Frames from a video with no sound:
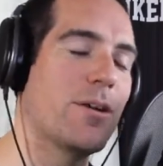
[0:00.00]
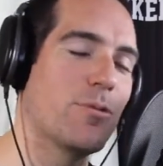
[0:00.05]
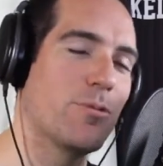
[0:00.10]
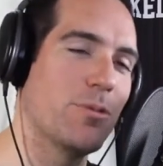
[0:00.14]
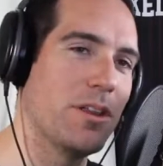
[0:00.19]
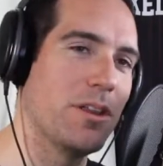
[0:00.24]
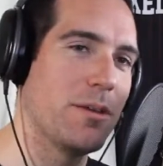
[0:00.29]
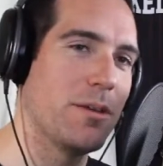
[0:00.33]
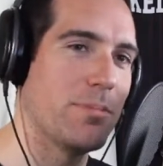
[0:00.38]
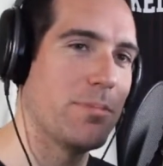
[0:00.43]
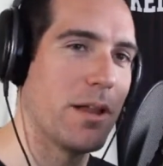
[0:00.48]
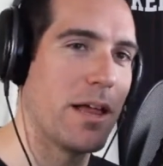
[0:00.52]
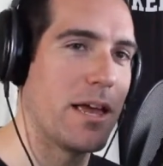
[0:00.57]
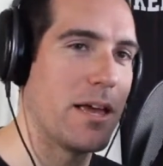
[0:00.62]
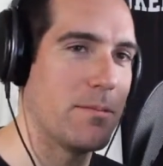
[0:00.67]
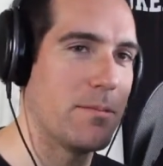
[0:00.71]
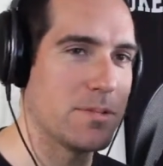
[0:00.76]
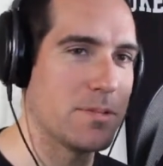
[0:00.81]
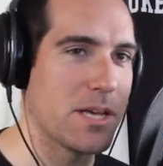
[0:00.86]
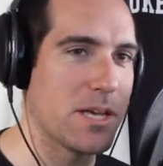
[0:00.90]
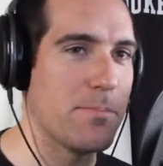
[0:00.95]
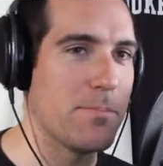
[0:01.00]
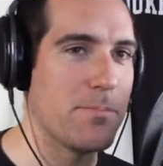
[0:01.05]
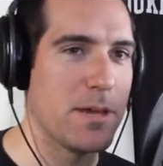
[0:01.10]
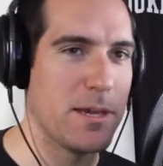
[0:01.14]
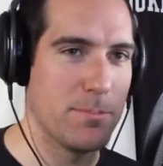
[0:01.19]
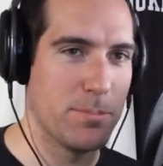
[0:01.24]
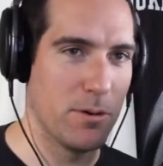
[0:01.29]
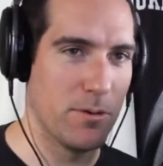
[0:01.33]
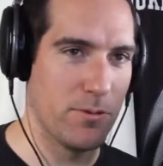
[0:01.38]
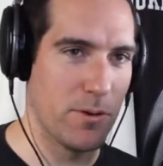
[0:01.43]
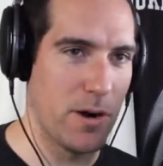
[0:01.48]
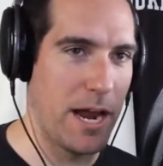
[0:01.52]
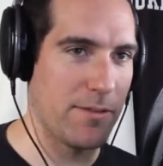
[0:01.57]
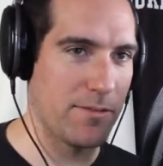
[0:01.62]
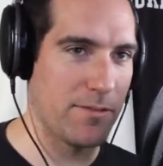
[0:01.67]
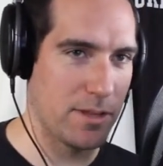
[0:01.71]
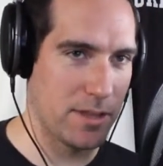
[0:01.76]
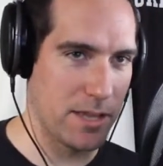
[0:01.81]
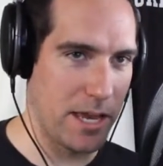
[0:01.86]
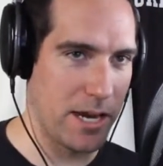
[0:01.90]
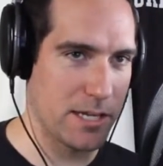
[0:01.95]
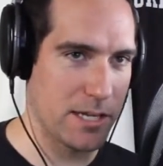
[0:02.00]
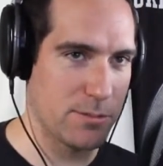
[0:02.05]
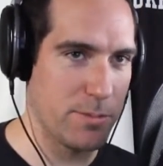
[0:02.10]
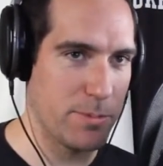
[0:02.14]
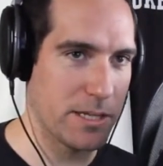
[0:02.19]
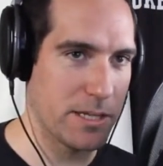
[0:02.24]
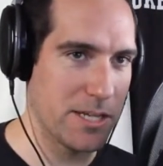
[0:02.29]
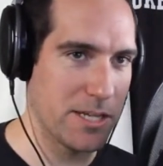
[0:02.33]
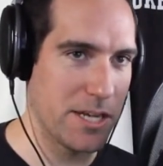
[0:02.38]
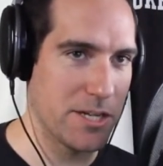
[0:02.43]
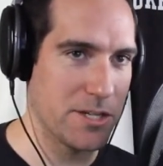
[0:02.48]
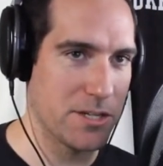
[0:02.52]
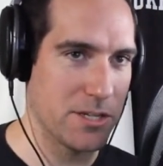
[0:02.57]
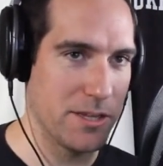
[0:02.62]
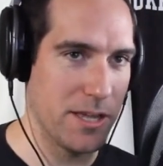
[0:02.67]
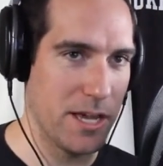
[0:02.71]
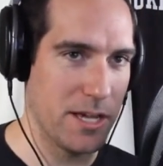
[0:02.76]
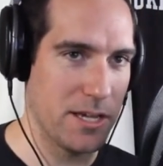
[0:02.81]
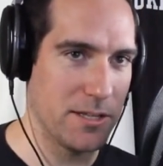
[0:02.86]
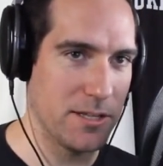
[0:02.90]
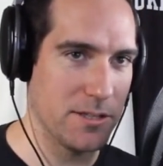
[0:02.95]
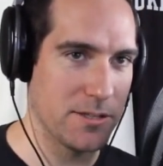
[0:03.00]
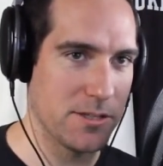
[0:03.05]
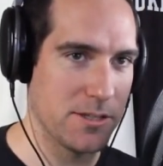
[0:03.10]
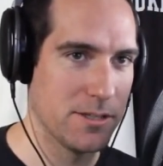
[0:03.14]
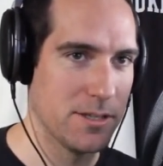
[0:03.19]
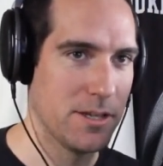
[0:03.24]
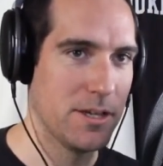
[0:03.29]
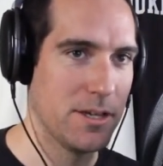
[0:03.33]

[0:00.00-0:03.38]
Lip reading: really blame some people for having that expectation that he's